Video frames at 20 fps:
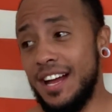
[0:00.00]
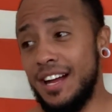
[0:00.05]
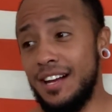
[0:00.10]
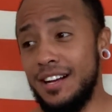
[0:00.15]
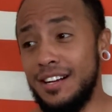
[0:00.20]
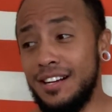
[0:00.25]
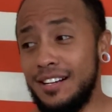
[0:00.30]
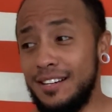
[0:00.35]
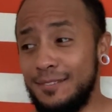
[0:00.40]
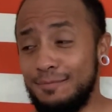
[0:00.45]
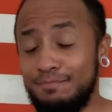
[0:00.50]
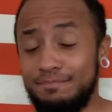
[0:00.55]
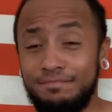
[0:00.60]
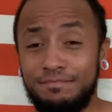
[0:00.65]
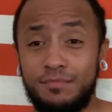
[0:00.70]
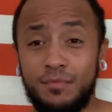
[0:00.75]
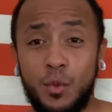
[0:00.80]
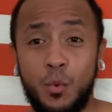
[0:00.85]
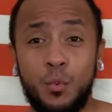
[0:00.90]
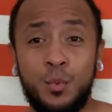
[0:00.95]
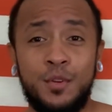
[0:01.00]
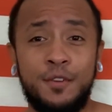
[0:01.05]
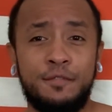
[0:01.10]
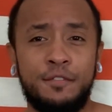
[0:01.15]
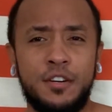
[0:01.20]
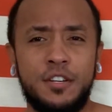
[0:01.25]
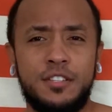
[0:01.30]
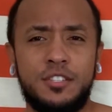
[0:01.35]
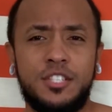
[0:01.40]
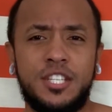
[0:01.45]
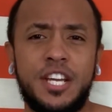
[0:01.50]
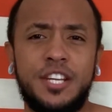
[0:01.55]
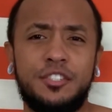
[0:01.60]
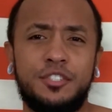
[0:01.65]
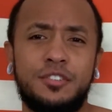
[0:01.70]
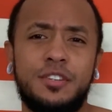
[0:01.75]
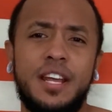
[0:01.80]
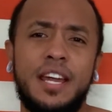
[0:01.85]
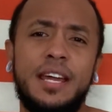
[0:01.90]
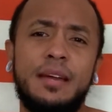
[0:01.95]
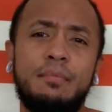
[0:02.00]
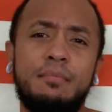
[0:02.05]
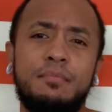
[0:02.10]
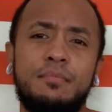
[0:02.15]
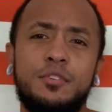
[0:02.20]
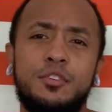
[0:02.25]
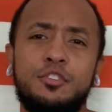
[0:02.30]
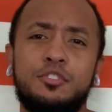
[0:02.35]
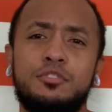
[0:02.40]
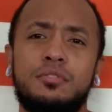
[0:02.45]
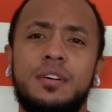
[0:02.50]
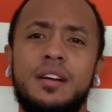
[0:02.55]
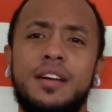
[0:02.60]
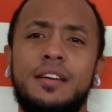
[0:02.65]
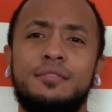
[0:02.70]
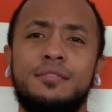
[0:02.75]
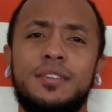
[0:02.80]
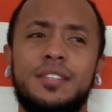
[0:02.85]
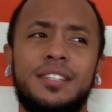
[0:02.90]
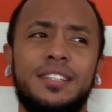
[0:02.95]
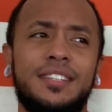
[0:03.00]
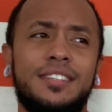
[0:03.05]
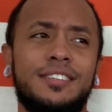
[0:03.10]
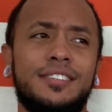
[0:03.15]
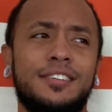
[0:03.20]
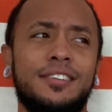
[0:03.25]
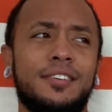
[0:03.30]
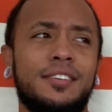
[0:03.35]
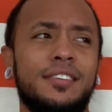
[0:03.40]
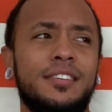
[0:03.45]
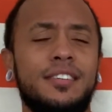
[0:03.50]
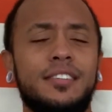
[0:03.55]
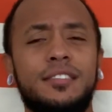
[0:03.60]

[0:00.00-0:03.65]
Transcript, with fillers: um, when you first change your name, you try and really, you know,